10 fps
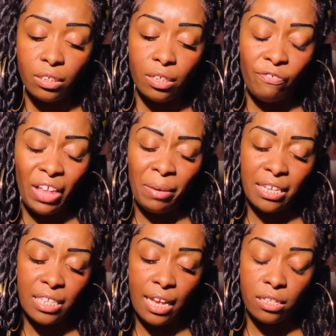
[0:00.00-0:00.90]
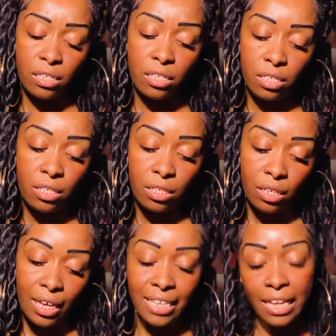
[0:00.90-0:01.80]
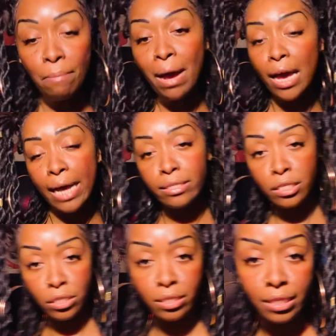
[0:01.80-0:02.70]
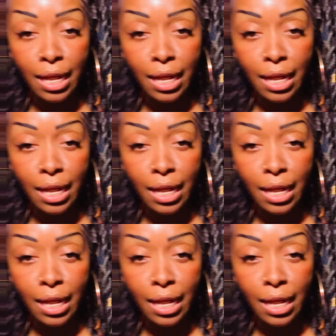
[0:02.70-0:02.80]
if that makes sense. It's like my ancestors